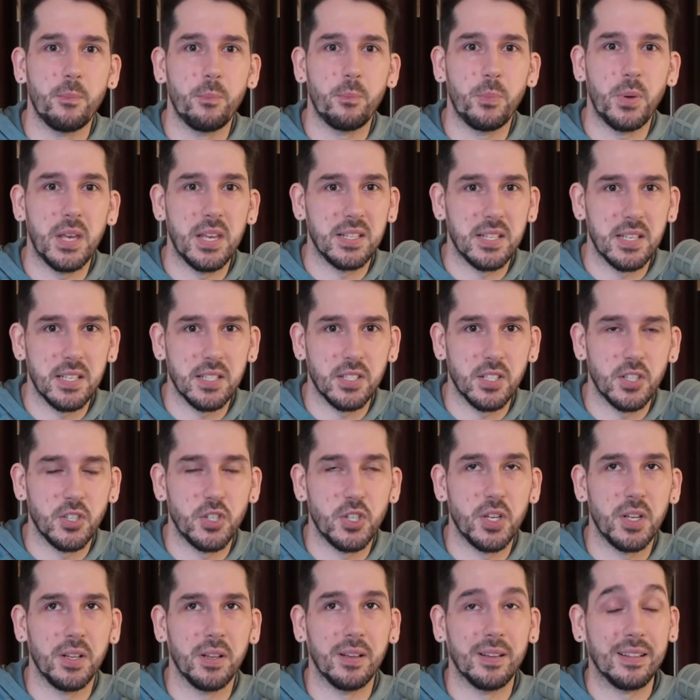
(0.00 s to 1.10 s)

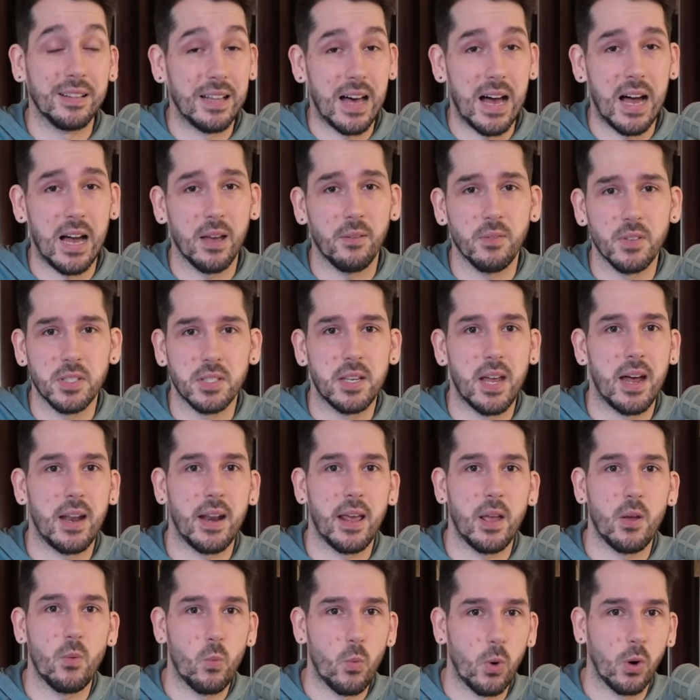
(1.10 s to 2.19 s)
PTCG Live is not
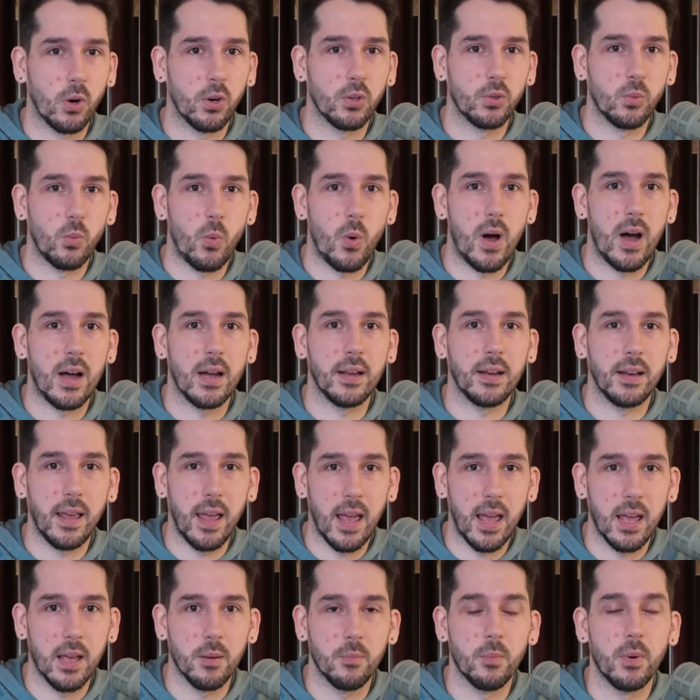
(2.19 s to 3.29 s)
a worldwide
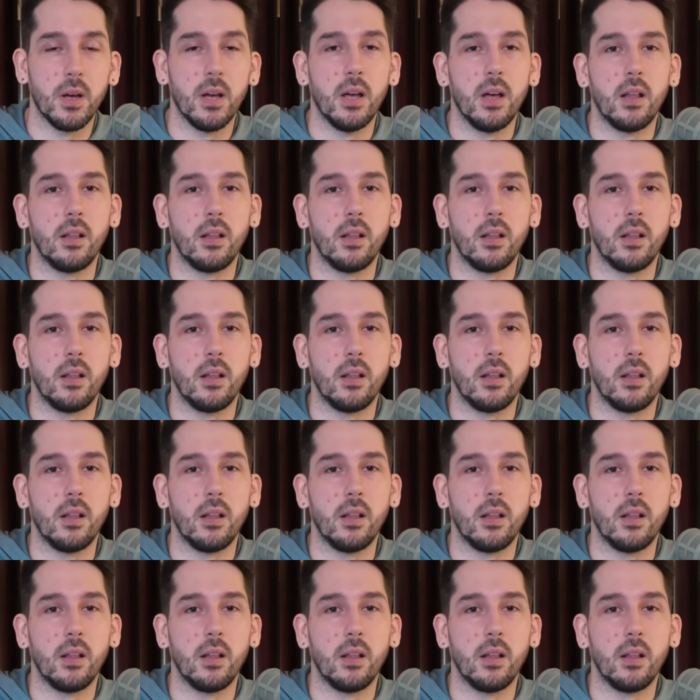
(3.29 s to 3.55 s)
game